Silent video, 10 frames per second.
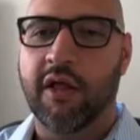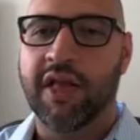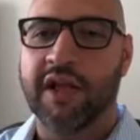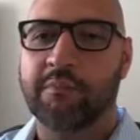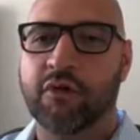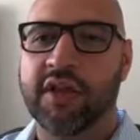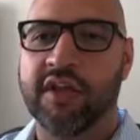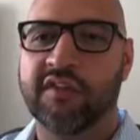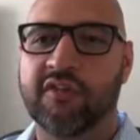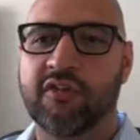And all that
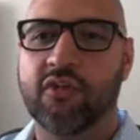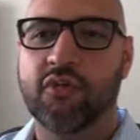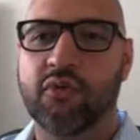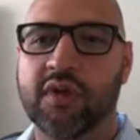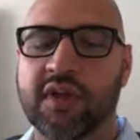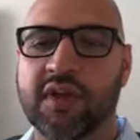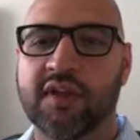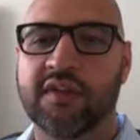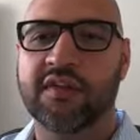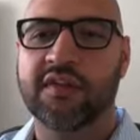pertains to
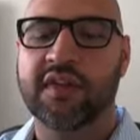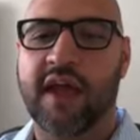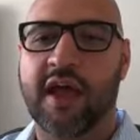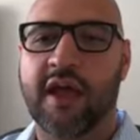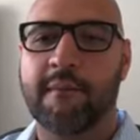is